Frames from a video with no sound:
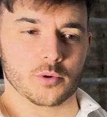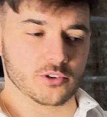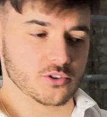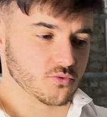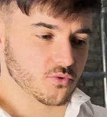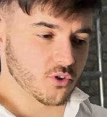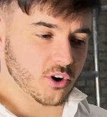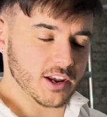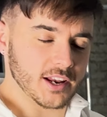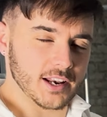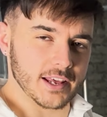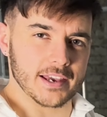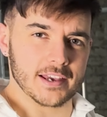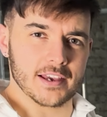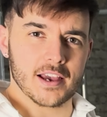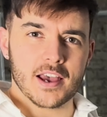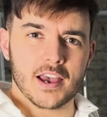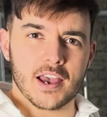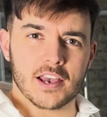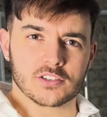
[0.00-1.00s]
which
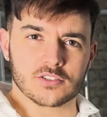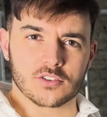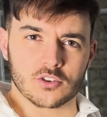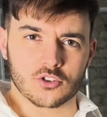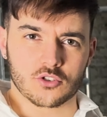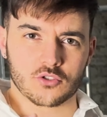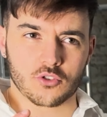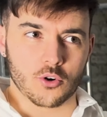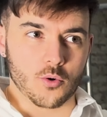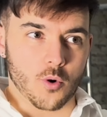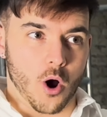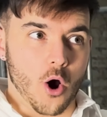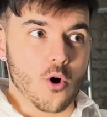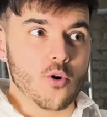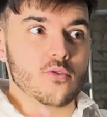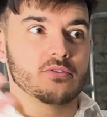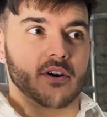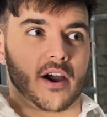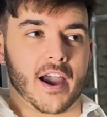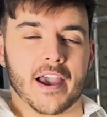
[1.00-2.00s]
really is the true
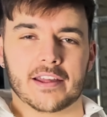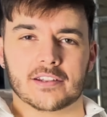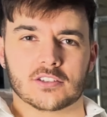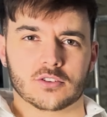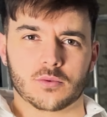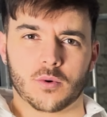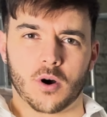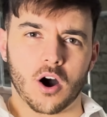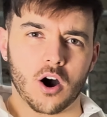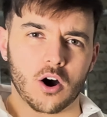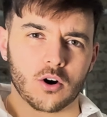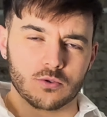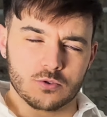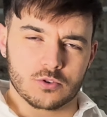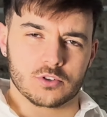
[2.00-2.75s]
overhead to our whole